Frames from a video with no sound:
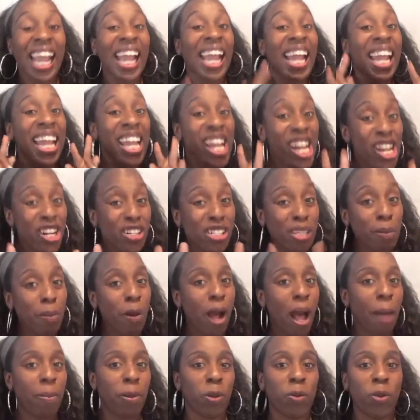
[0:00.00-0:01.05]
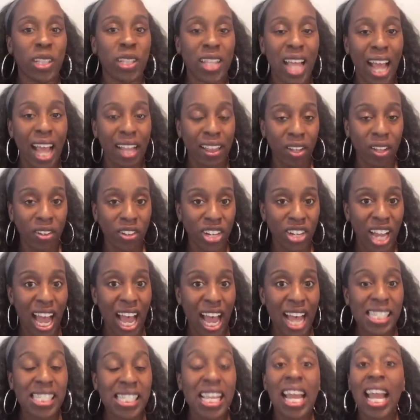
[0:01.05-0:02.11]
Here's the problem with that, though, you
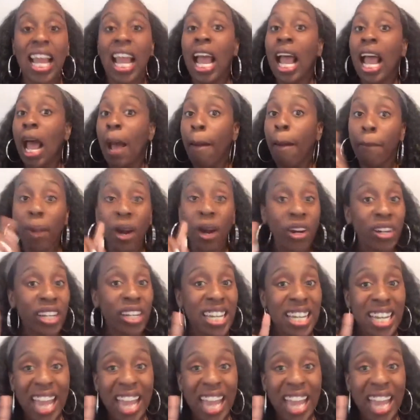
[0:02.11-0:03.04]
guys. Burning